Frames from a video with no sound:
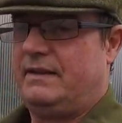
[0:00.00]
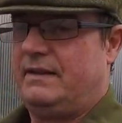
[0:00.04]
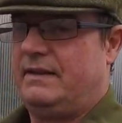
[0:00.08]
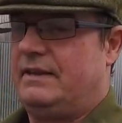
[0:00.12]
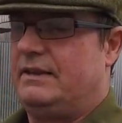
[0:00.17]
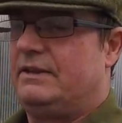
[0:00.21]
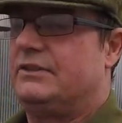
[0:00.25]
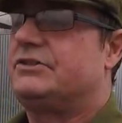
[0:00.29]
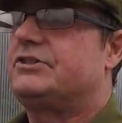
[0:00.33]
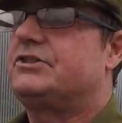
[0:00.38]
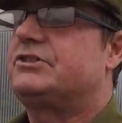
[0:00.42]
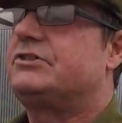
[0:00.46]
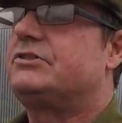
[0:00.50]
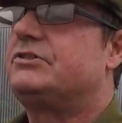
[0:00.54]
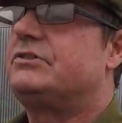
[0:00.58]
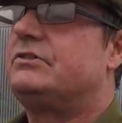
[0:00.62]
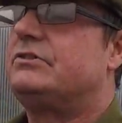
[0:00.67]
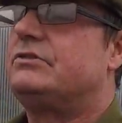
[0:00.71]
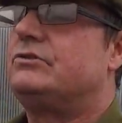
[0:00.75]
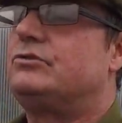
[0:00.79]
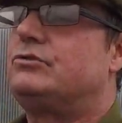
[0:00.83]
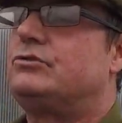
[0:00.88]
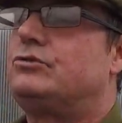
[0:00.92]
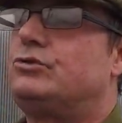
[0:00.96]
it's
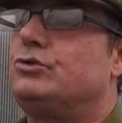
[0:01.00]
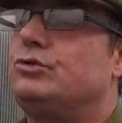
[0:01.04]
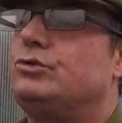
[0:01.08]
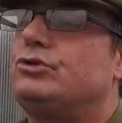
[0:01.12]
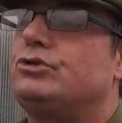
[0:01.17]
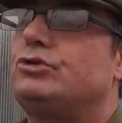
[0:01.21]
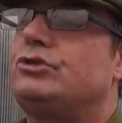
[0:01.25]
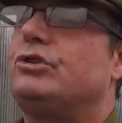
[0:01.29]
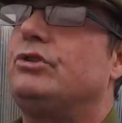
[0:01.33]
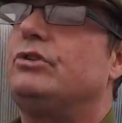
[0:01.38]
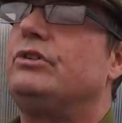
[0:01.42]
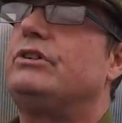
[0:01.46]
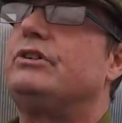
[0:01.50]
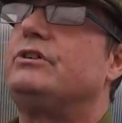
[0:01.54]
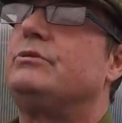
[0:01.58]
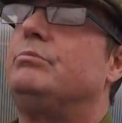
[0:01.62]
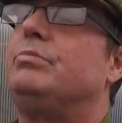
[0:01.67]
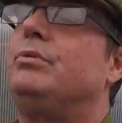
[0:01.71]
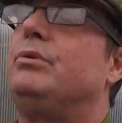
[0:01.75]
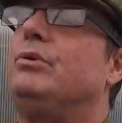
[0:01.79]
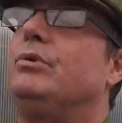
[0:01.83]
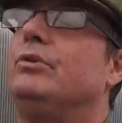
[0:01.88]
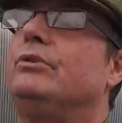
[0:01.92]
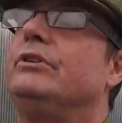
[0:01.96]
just starting to
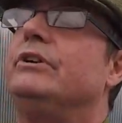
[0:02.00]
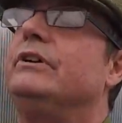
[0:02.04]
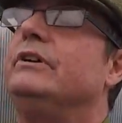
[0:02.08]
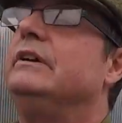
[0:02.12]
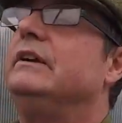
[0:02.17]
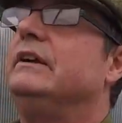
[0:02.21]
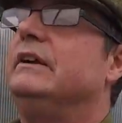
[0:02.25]
bud.